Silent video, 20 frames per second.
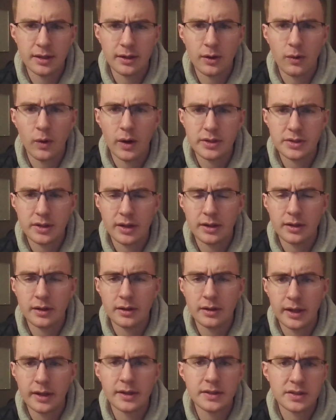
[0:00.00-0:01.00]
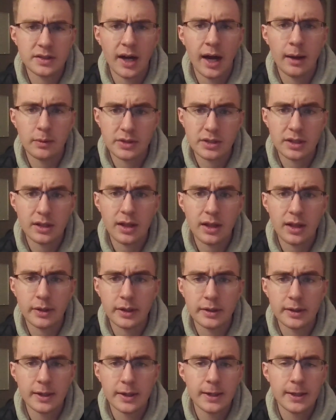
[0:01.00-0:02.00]
in the question that the sky was
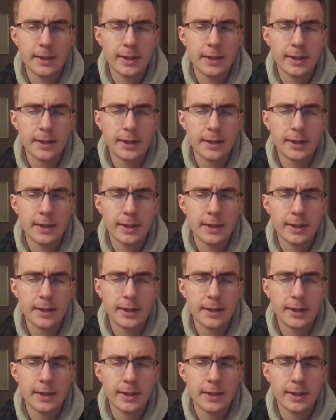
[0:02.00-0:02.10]
cloudy.